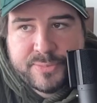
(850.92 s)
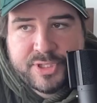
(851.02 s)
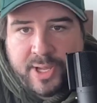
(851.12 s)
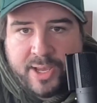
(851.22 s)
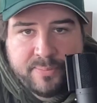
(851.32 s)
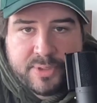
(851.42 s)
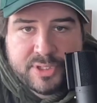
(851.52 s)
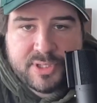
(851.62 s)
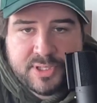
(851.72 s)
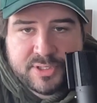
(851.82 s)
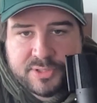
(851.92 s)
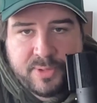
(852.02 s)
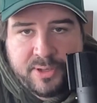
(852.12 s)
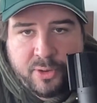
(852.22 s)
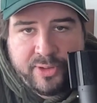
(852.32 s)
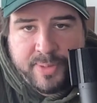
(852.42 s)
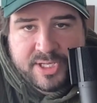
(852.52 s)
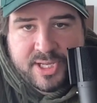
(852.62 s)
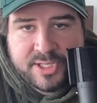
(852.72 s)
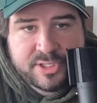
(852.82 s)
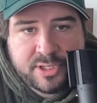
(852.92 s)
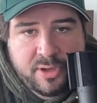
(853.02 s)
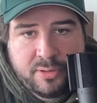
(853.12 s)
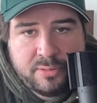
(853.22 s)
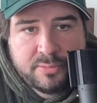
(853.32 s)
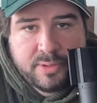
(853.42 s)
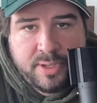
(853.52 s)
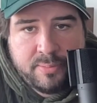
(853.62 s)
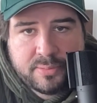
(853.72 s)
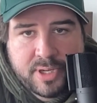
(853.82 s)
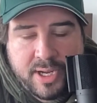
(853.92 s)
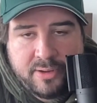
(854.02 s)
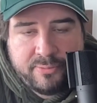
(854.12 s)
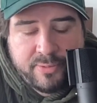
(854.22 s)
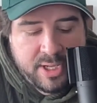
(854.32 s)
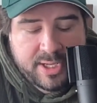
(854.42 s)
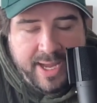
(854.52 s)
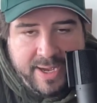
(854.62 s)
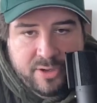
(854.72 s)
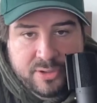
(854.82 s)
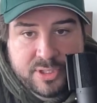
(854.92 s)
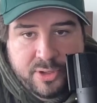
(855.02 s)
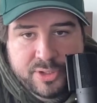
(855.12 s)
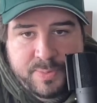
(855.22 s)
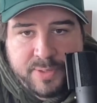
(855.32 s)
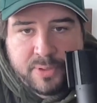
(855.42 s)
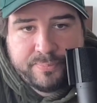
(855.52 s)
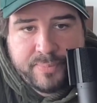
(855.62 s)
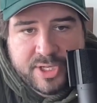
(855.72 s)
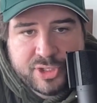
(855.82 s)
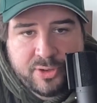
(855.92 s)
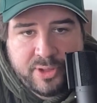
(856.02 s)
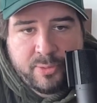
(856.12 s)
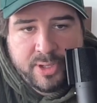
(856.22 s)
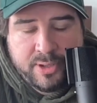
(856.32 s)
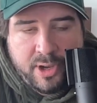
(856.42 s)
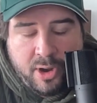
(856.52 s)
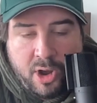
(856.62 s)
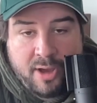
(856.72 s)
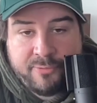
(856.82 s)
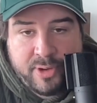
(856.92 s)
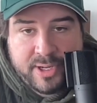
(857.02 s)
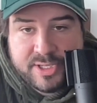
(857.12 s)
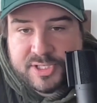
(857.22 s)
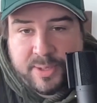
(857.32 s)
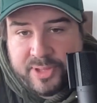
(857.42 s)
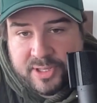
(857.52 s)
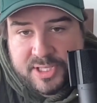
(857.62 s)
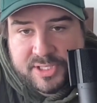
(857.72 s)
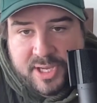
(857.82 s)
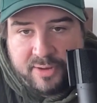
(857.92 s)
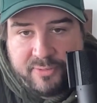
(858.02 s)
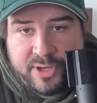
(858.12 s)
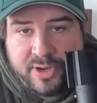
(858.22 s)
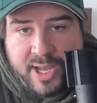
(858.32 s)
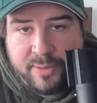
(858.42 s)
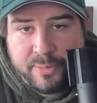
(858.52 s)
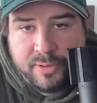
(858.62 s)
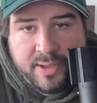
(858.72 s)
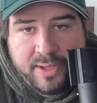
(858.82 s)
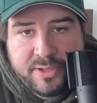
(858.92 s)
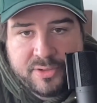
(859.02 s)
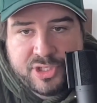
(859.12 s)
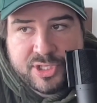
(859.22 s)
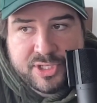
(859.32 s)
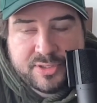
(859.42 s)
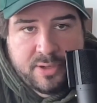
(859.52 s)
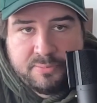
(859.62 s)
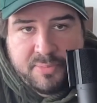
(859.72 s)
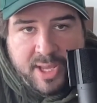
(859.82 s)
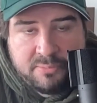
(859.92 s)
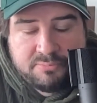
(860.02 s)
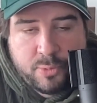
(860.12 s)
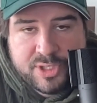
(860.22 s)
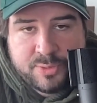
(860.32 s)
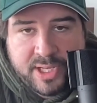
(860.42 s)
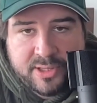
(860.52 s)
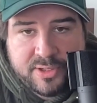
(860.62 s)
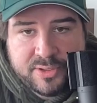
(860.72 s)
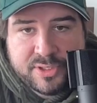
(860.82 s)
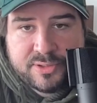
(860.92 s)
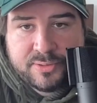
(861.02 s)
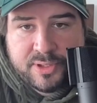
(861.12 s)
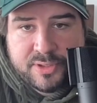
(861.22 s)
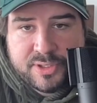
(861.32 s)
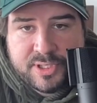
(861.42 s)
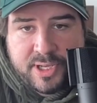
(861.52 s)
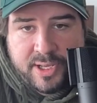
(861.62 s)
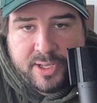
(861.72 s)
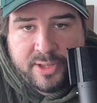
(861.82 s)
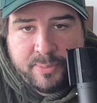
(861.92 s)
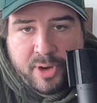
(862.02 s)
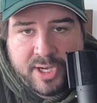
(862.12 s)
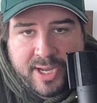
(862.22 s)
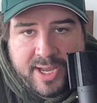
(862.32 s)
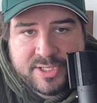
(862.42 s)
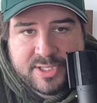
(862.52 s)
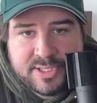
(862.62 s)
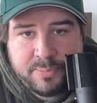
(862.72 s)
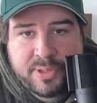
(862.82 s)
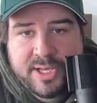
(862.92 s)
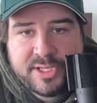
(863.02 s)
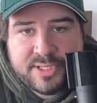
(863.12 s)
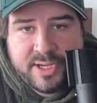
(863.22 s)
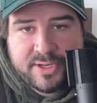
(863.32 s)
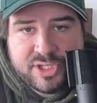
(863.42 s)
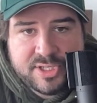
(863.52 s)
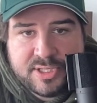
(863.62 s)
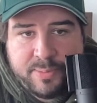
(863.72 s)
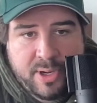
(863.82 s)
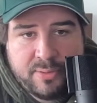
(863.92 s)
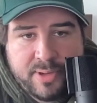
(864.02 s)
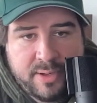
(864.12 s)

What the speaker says: So yeah, it only makes sense to go and kind of cater to those people, make sure that our offering is something that's kind of undeniable and just yeah, once we get the marketing assets in place, then it's just about